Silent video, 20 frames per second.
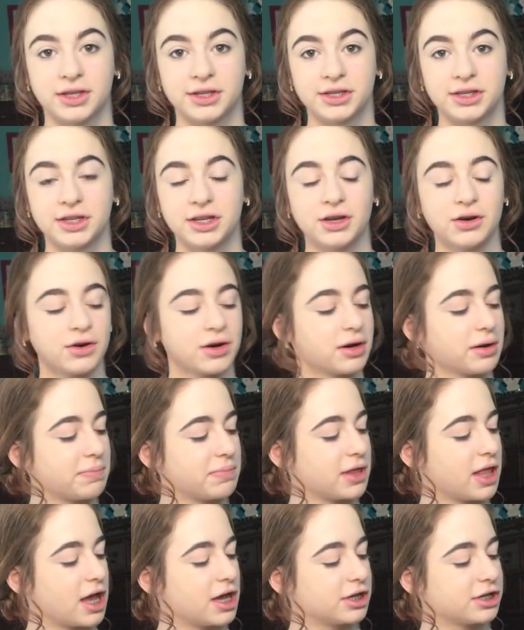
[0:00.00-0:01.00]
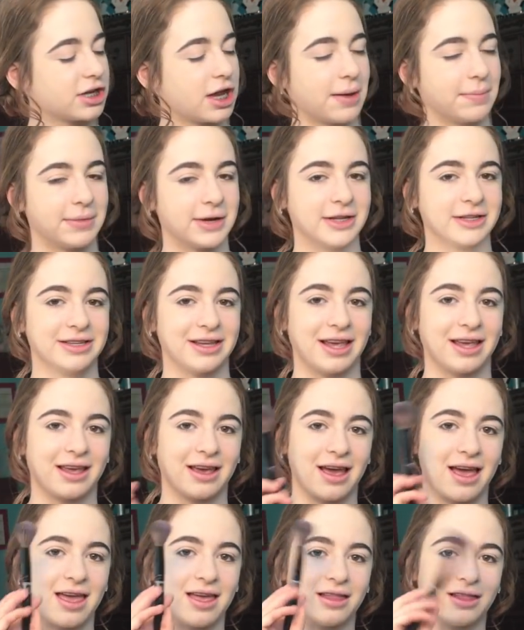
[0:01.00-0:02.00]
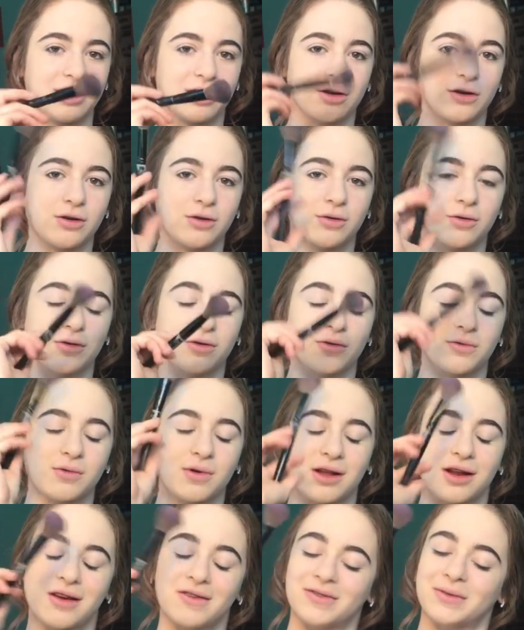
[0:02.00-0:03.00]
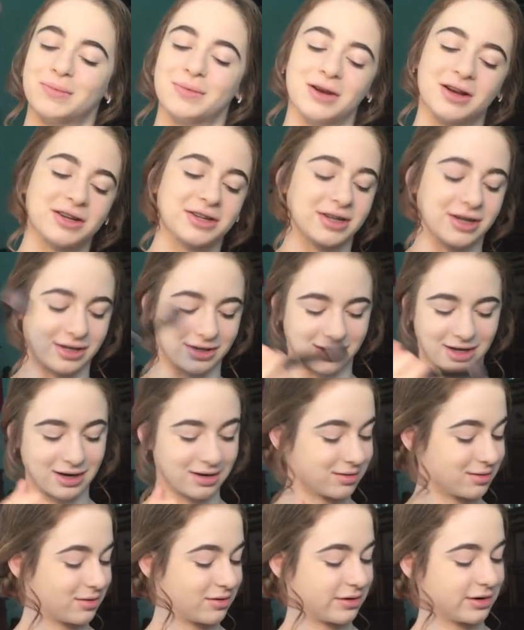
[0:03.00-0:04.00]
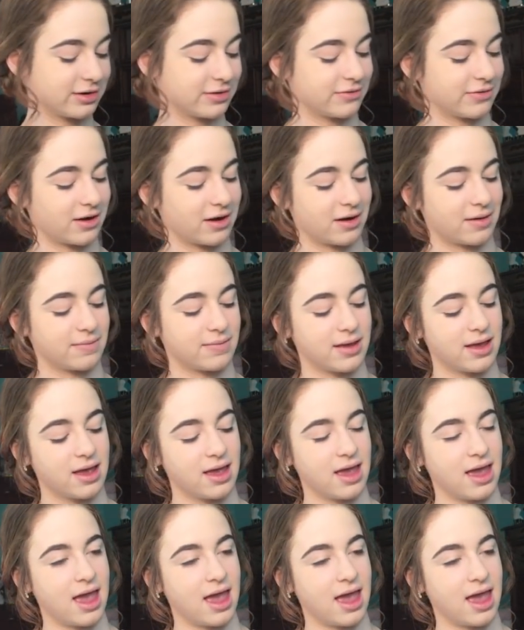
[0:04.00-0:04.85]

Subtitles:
this Dior blush, I'm gonna take a little whatever brush, because I don't know where it's from,